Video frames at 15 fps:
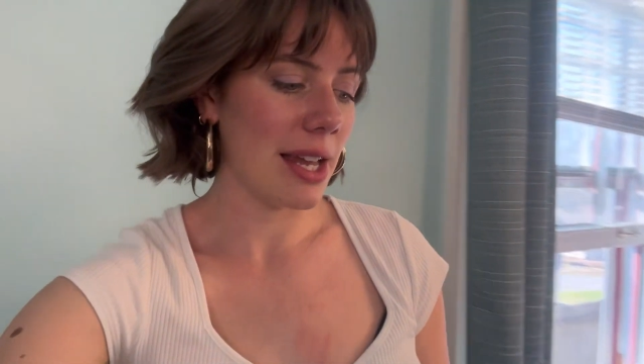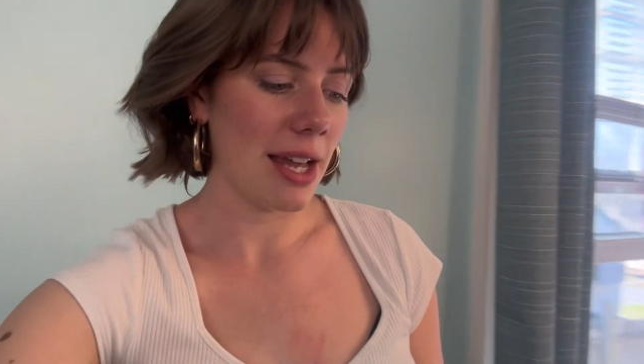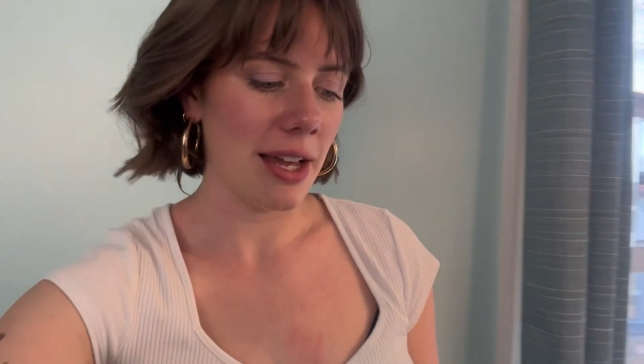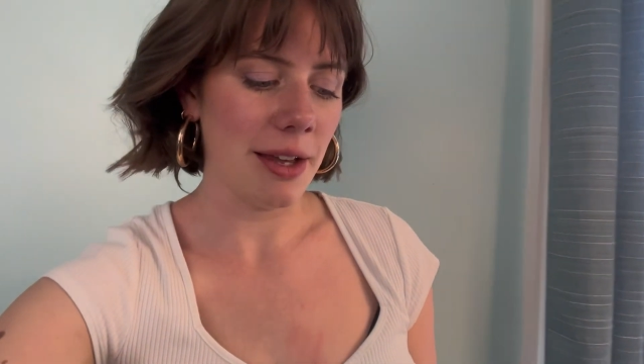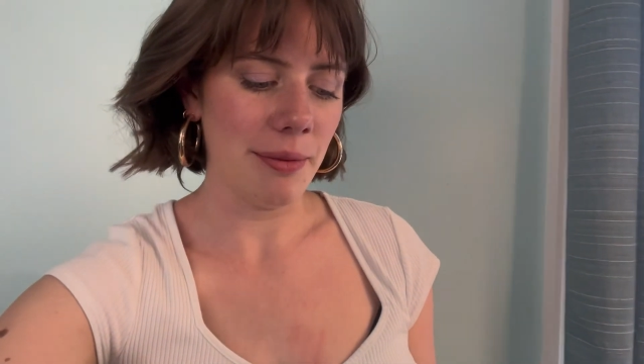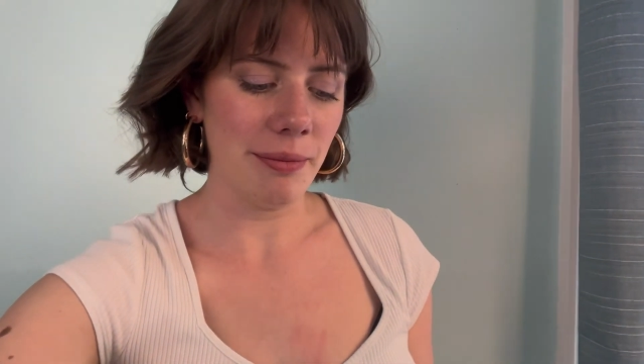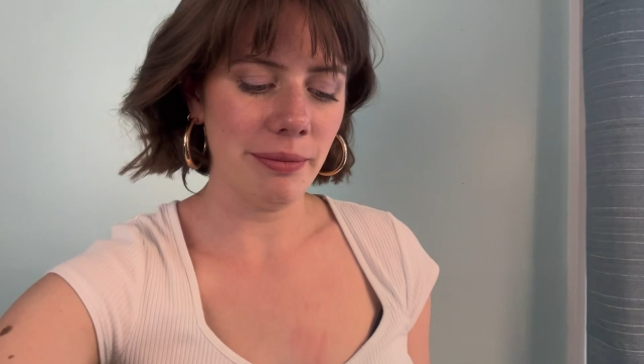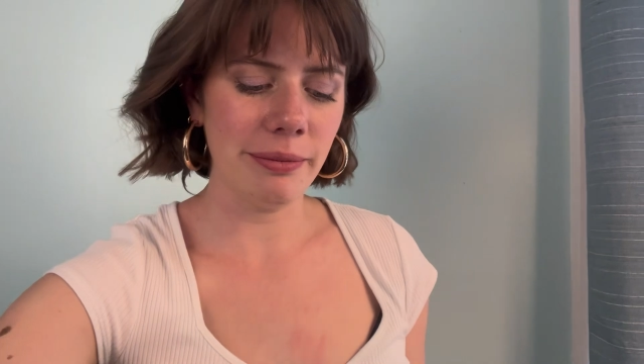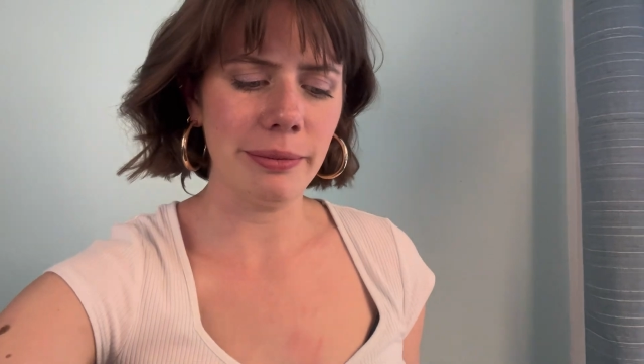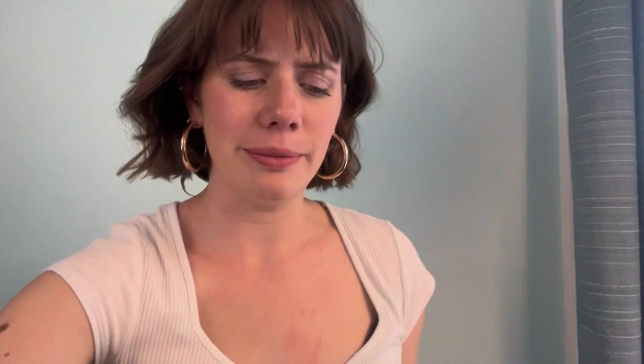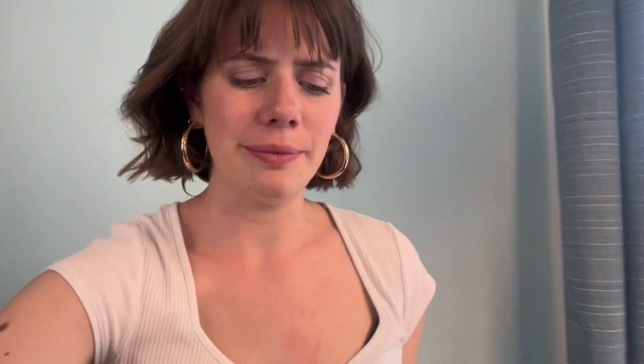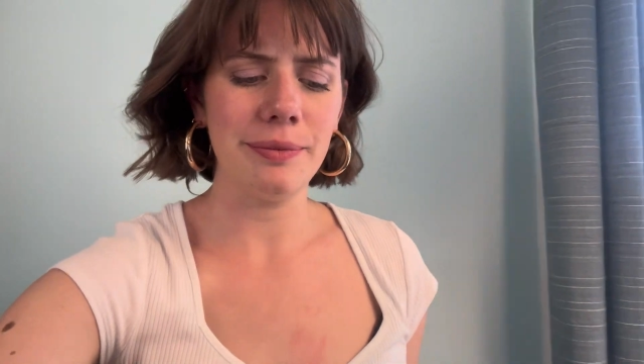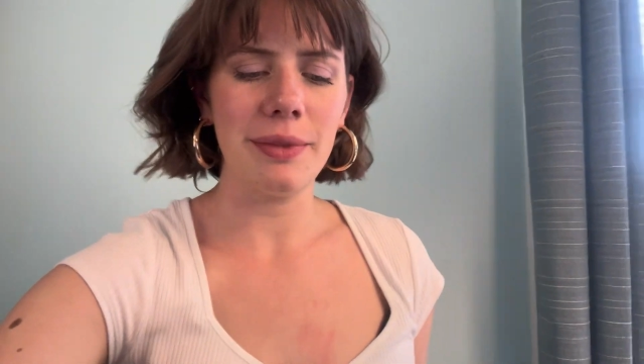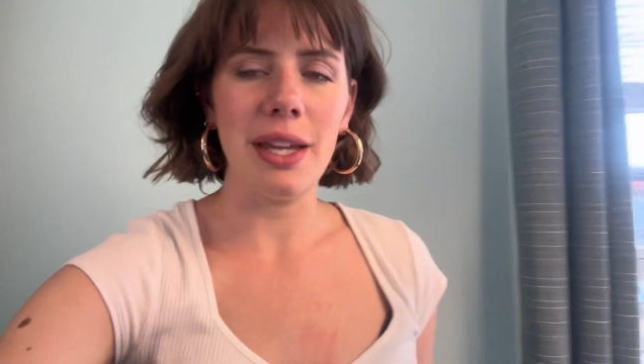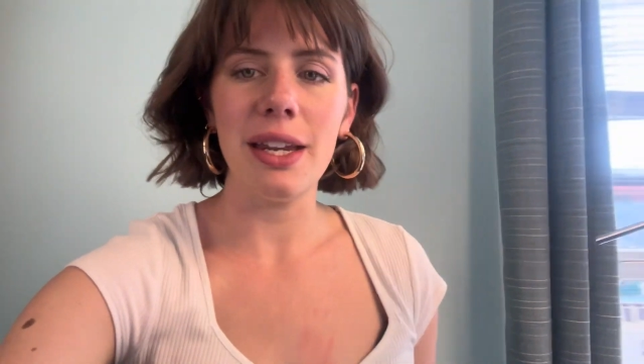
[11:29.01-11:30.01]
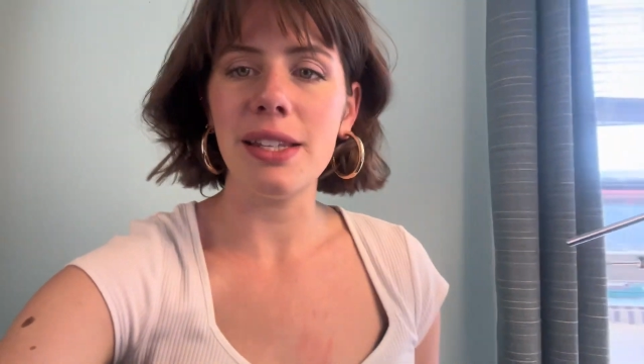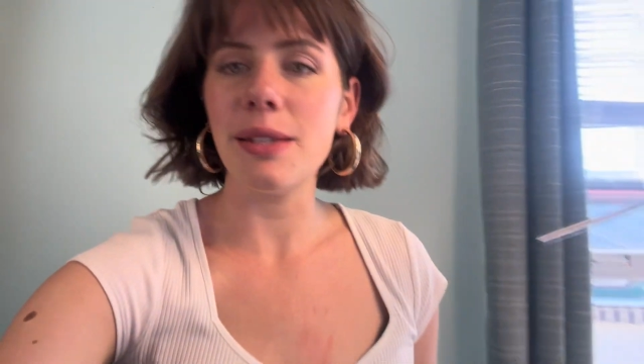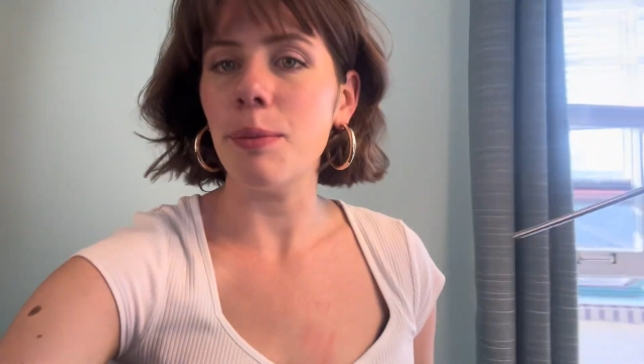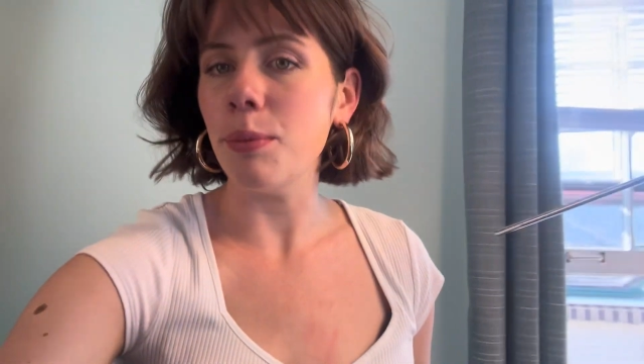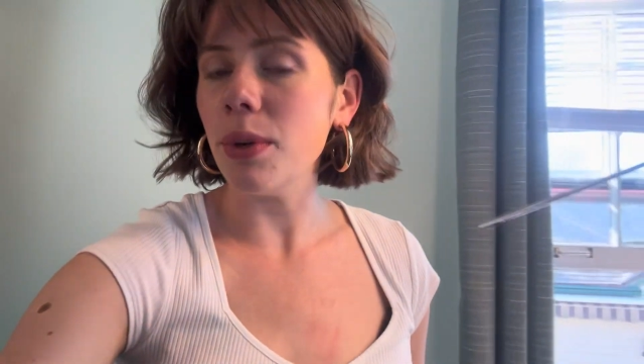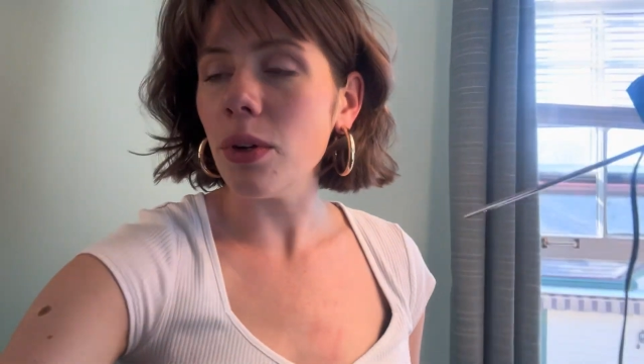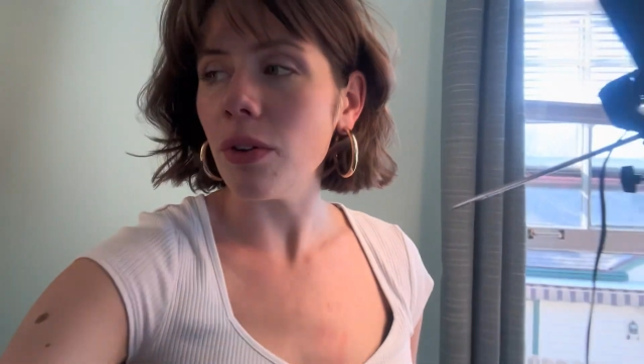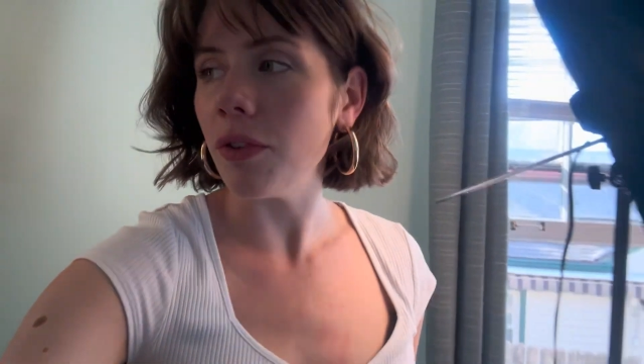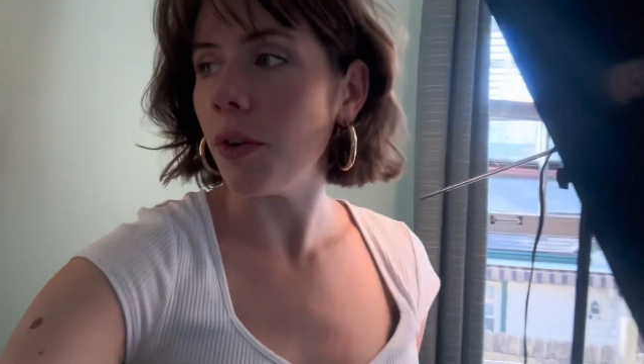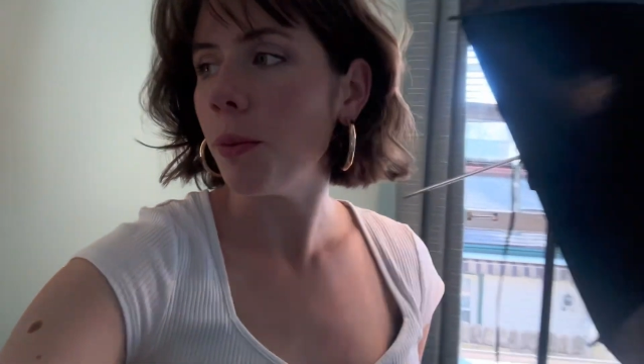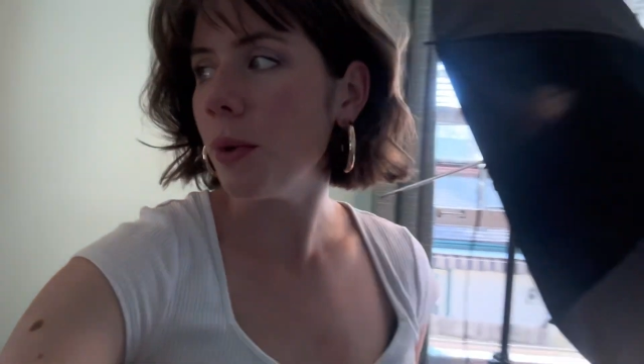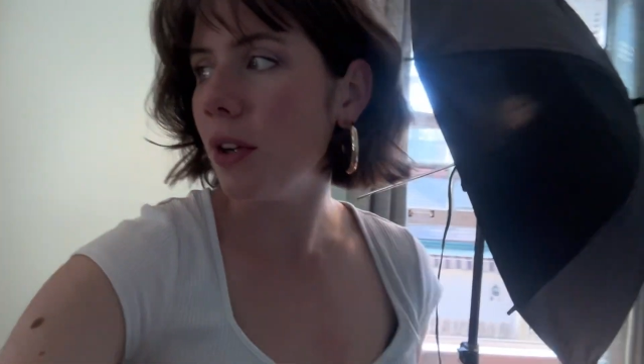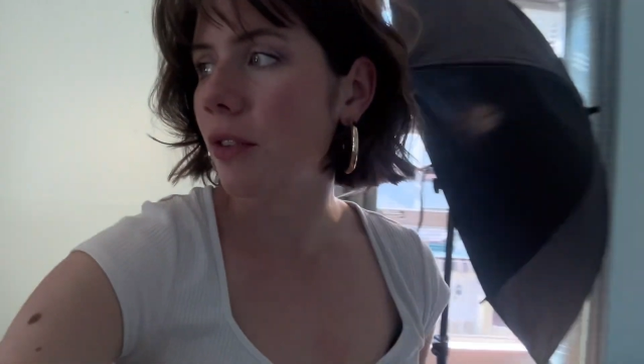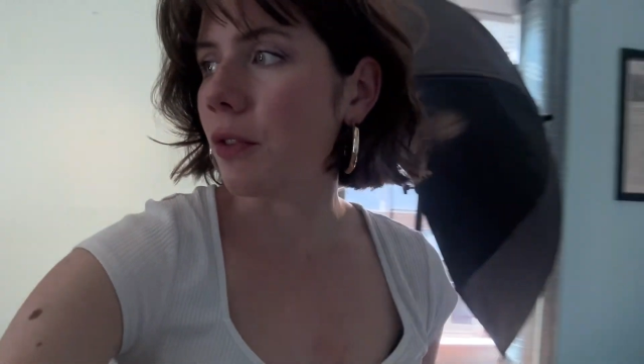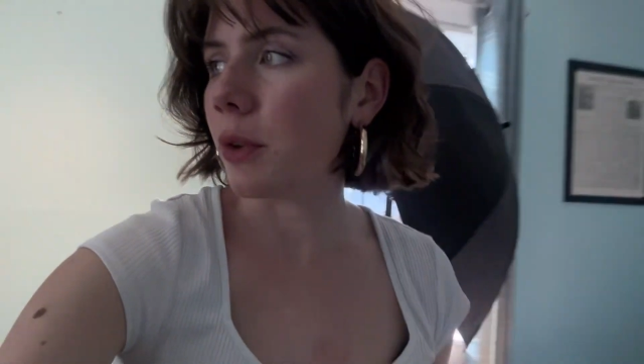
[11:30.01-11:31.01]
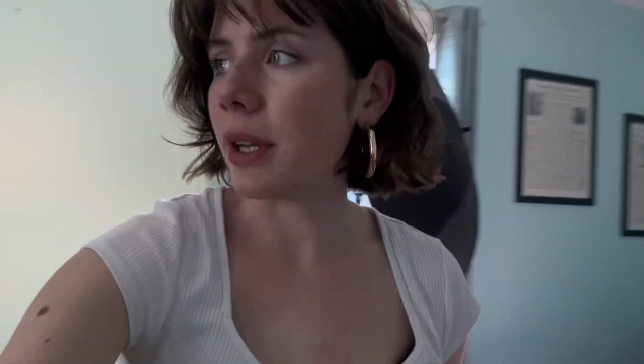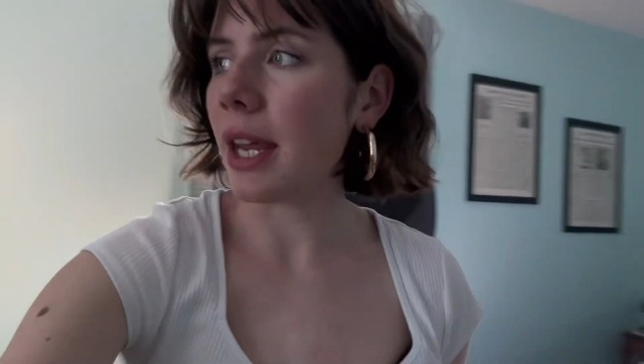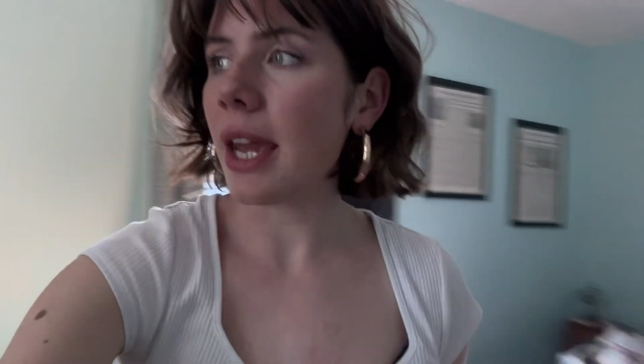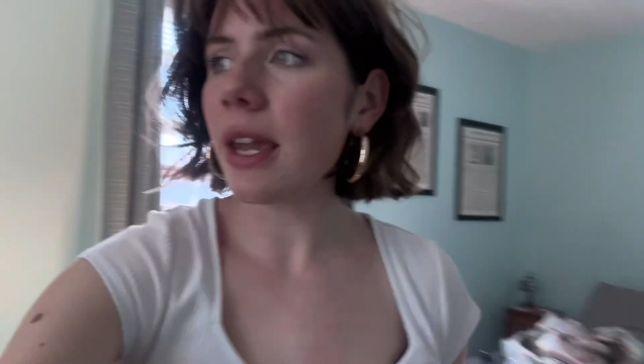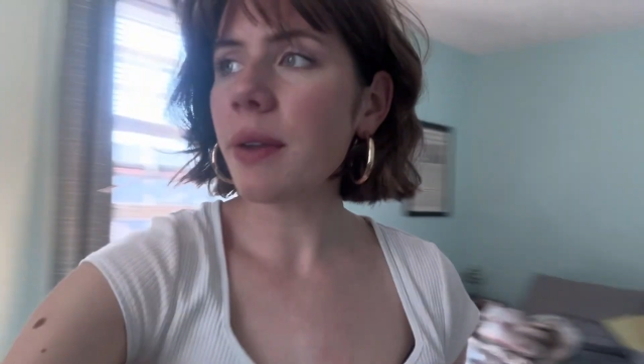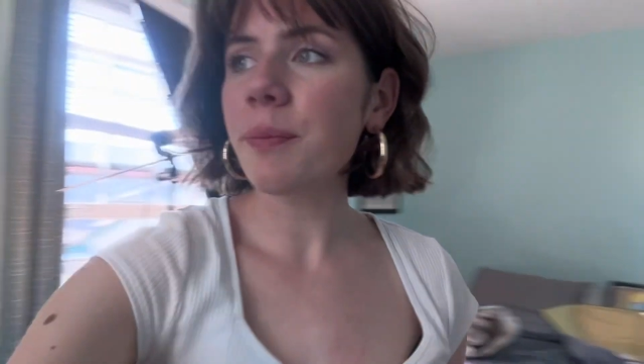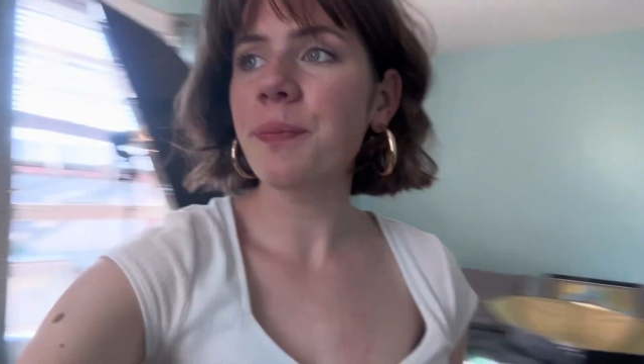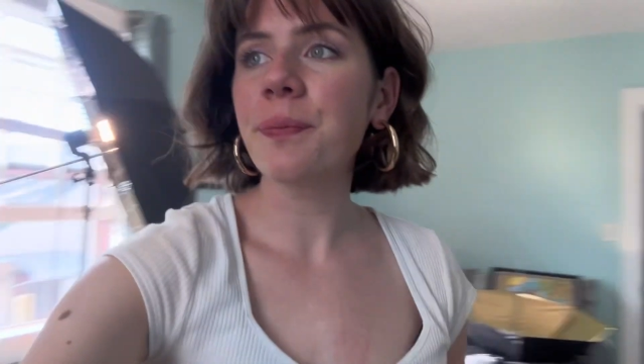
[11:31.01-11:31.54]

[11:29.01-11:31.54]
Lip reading: And it's a beautiful, beautiful day.